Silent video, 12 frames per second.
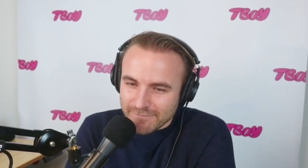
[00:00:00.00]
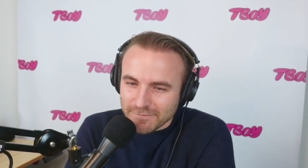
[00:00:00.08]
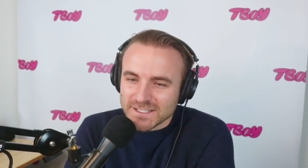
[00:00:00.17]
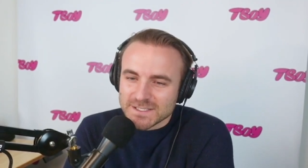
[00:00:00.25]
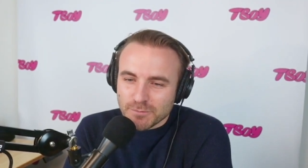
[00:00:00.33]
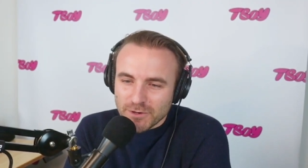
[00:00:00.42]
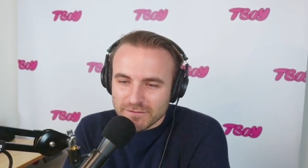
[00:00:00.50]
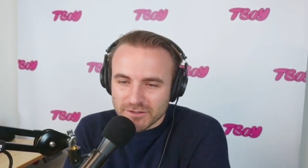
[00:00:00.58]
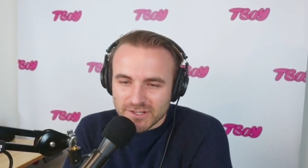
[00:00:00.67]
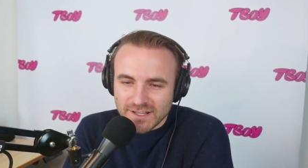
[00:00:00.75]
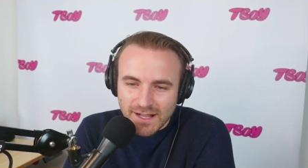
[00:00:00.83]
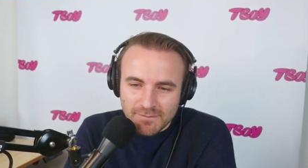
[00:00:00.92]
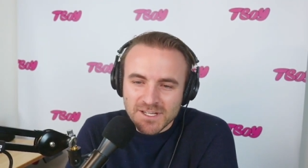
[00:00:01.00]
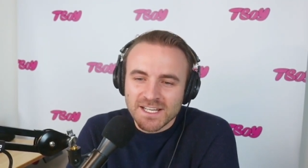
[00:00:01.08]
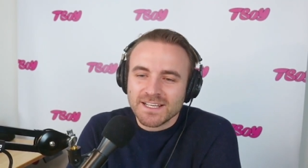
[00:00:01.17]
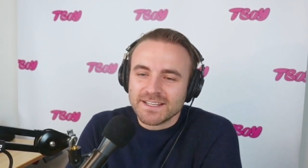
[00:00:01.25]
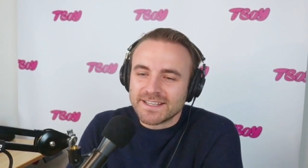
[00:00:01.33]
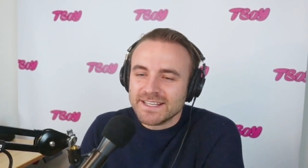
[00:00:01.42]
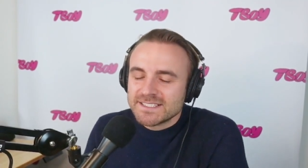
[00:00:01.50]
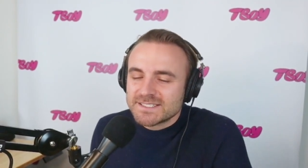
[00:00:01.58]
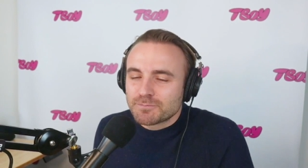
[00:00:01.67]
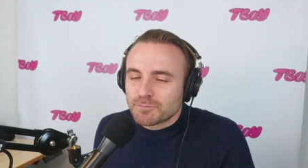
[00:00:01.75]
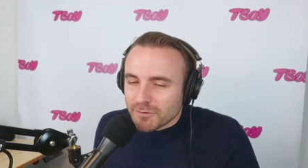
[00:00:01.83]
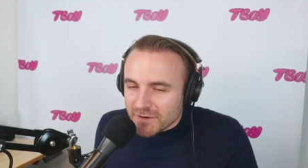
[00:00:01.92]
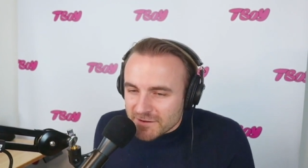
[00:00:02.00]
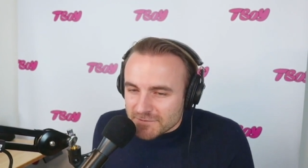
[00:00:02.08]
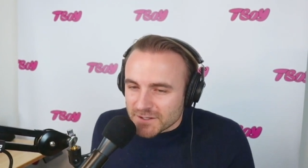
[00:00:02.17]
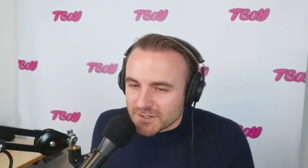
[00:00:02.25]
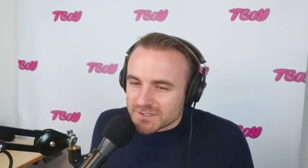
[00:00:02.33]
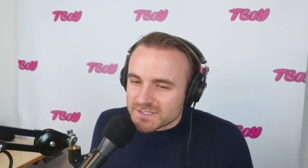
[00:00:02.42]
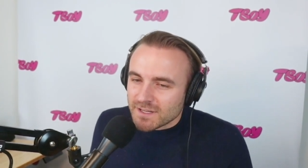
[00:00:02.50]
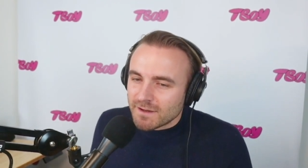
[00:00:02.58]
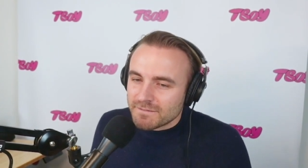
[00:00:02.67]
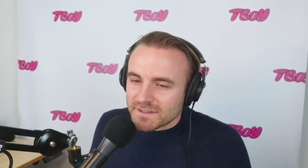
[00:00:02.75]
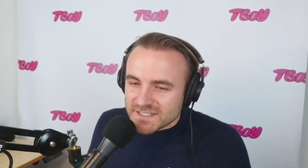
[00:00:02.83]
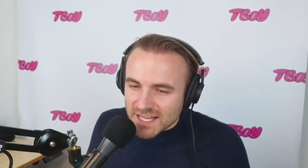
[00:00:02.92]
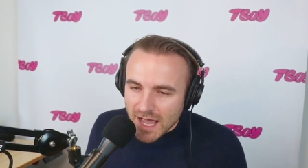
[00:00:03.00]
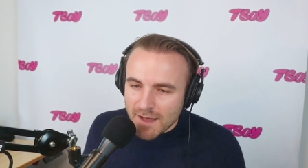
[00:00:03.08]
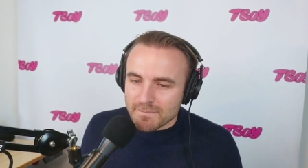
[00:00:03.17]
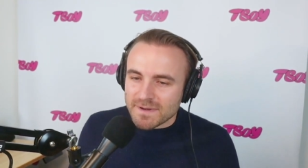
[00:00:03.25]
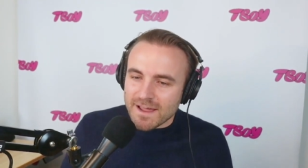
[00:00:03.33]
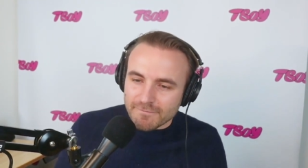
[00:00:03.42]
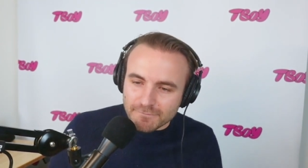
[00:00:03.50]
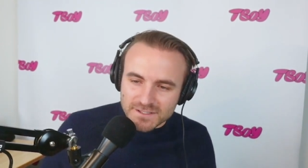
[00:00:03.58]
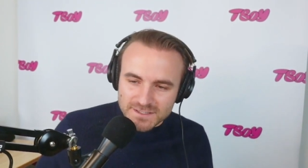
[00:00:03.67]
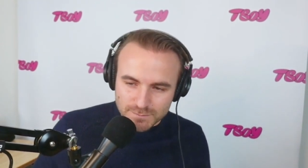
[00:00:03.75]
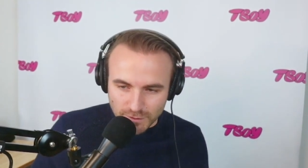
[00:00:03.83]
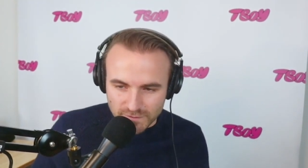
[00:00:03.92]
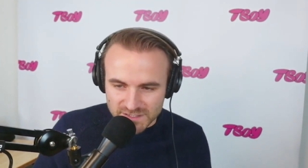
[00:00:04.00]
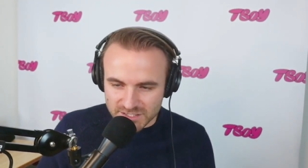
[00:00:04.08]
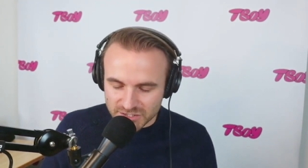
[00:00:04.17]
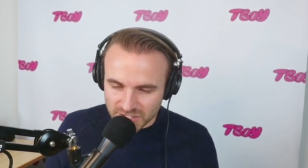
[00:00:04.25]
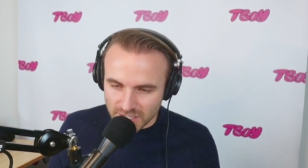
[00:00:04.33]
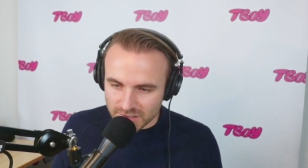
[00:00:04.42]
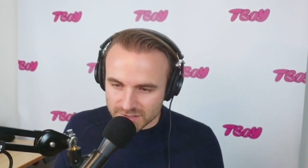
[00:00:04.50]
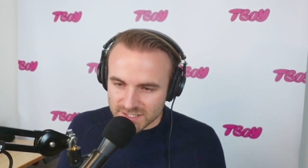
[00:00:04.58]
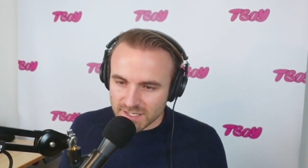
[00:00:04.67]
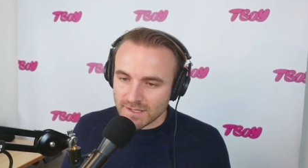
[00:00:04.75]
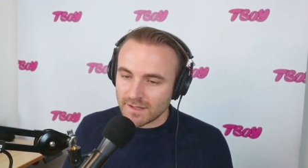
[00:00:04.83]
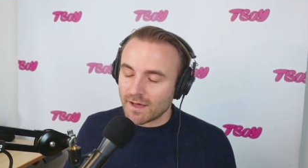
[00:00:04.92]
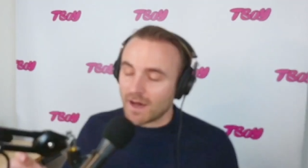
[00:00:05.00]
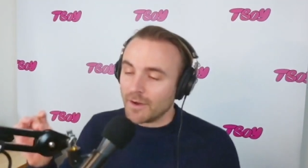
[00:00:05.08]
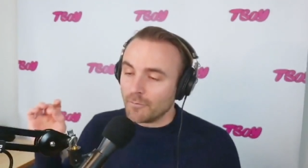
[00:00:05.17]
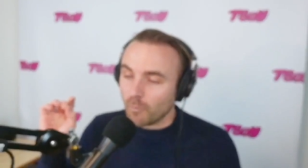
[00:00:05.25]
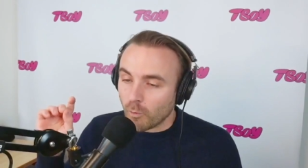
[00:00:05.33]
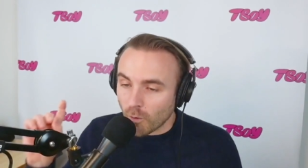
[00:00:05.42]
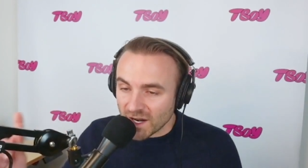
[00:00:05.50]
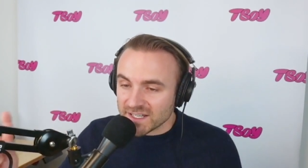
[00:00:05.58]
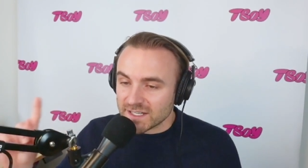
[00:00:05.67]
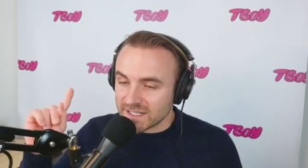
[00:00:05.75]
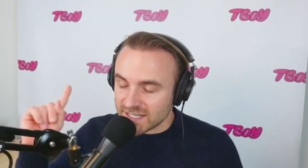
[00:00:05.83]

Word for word: Netflix Preview Club gets previews of the top Netflix movies and shows on one